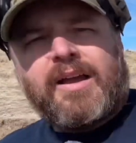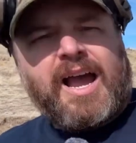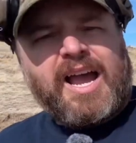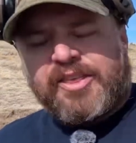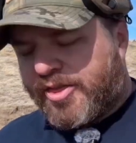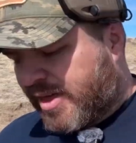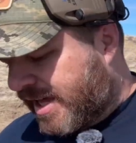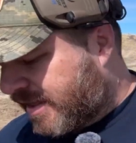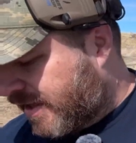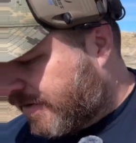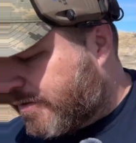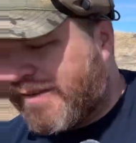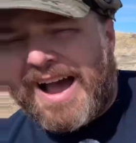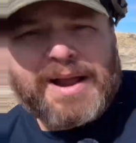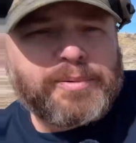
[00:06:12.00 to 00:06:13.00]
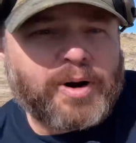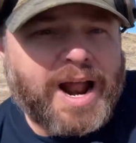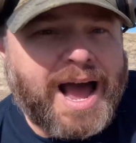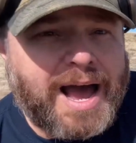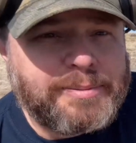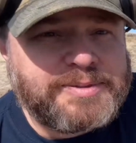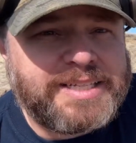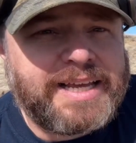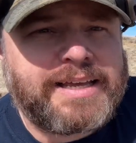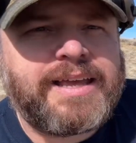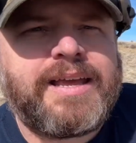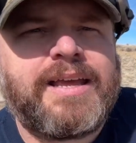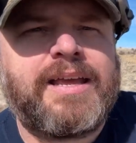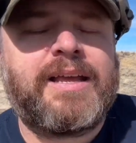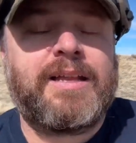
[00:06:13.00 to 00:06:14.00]
I think the fiber
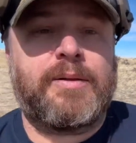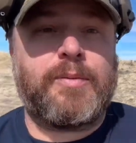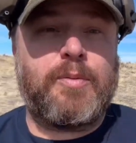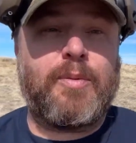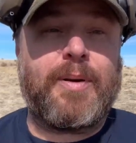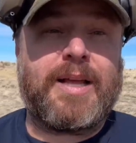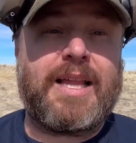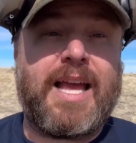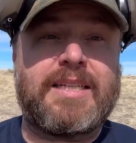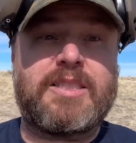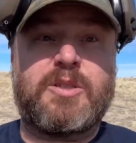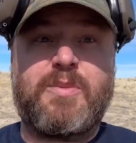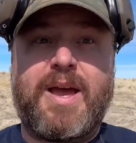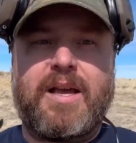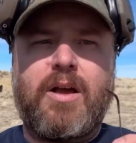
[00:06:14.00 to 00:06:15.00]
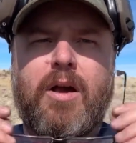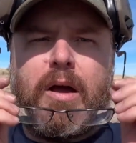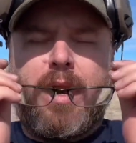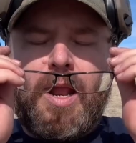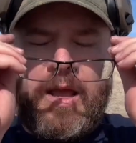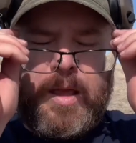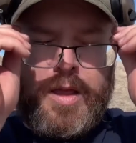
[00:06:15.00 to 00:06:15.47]
optic, let me put my glasses back on.